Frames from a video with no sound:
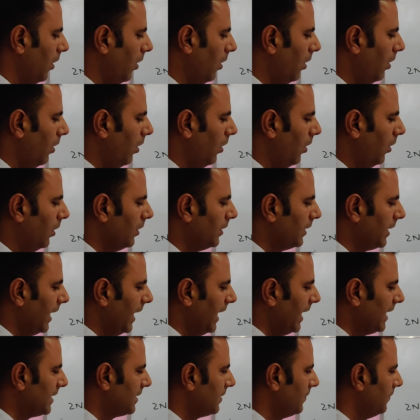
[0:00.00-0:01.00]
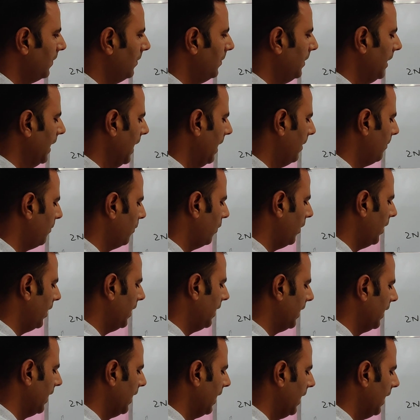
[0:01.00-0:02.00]
All the eggs will be
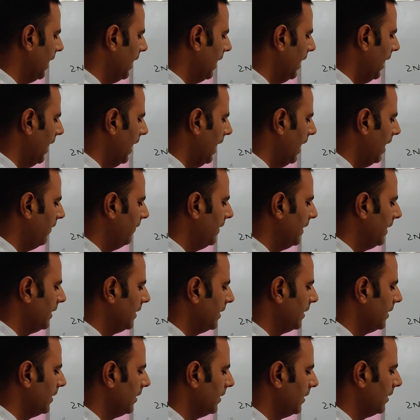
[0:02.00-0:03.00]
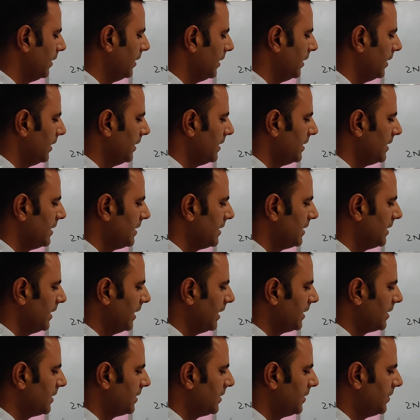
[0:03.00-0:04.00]
haploid, having
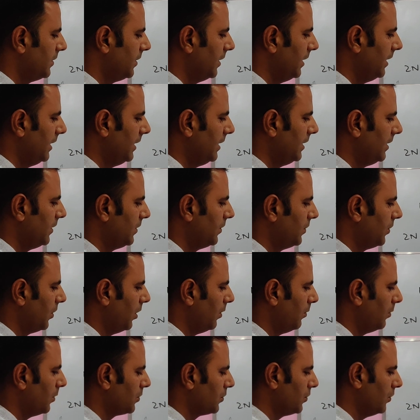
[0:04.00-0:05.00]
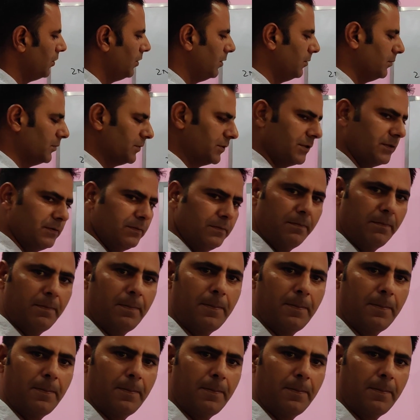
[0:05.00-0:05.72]
16 chromosomes.